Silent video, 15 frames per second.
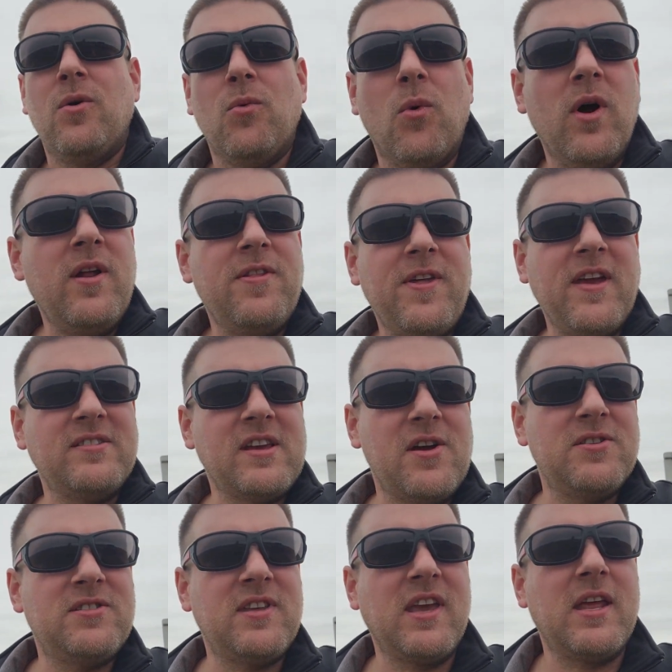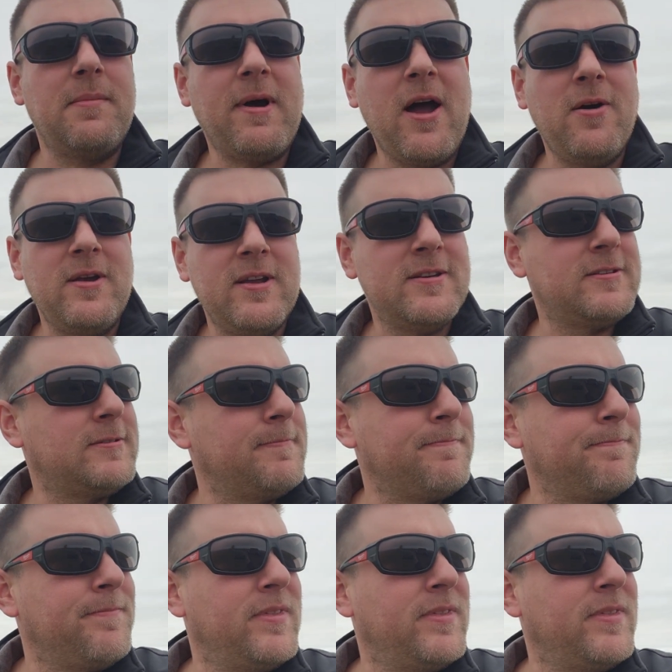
One of the things I was thinking about is,